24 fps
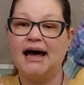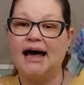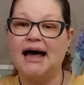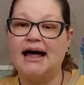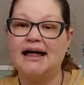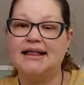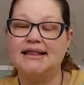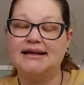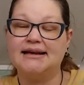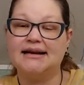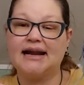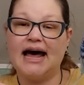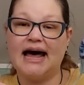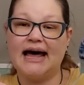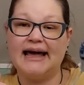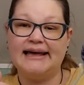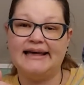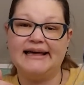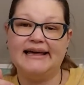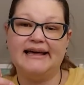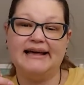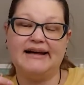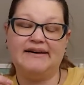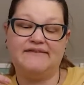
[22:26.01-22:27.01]
and then I
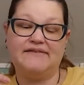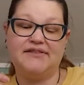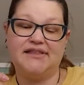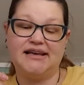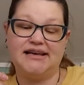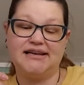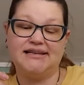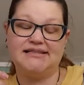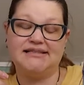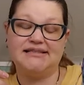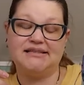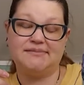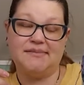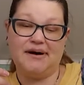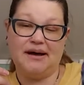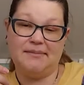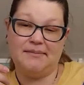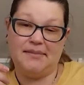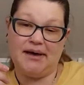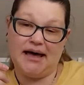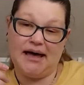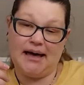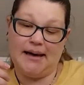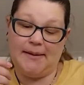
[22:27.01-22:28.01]
can give these to my
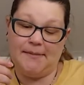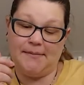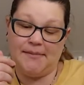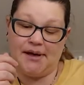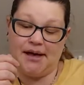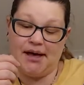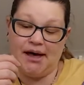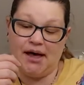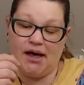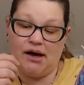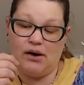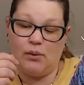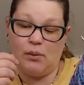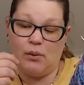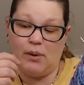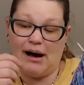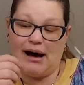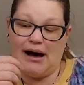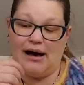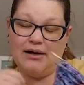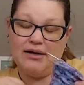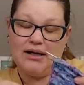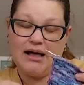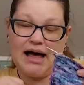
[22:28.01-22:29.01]
mom
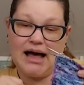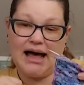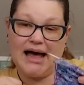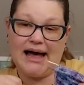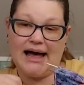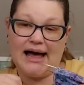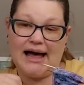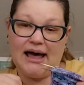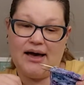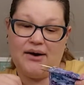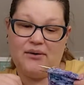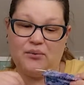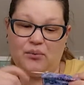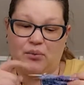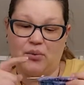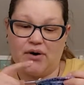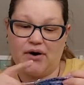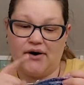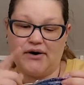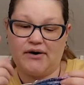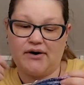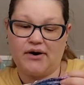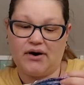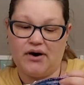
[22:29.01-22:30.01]
while I
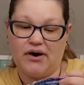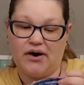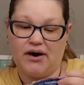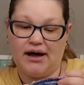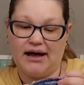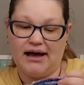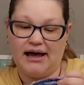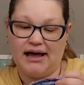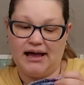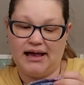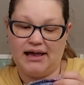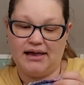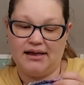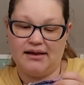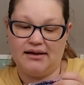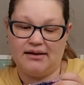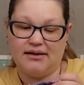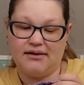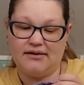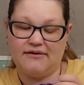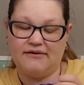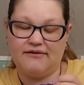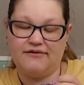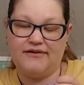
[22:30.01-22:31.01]
work on
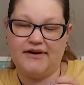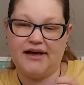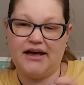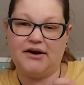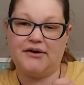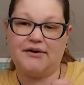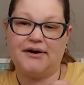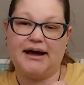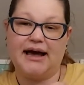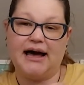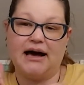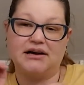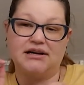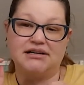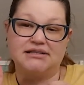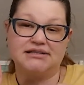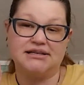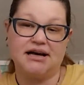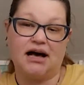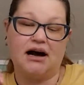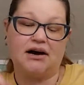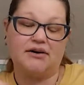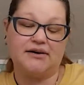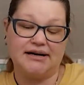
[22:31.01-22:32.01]
figuring out a
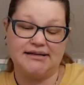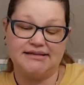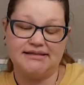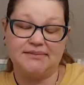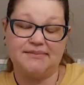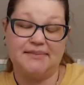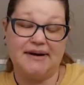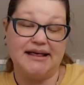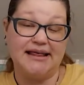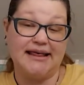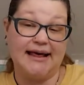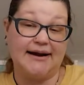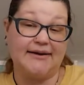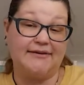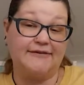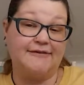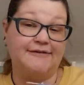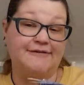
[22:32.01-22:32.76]
sock recipe that